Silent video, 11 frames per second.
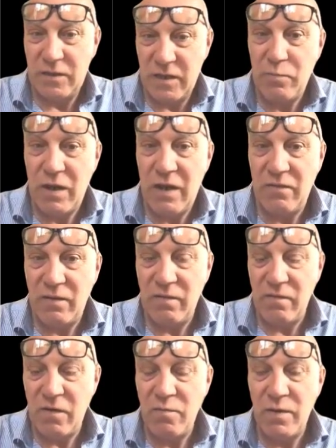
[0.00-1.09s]
a deeper level of
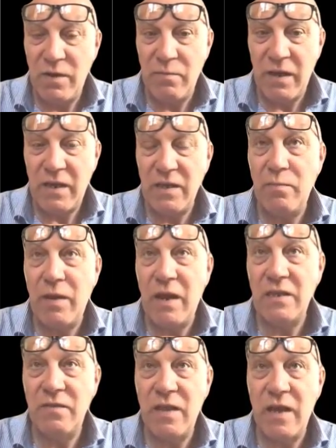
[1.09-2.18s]
involvement in making the
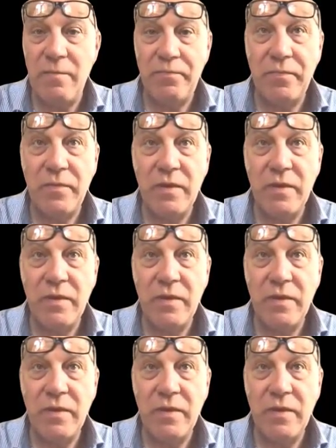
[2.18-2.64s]
plans for that.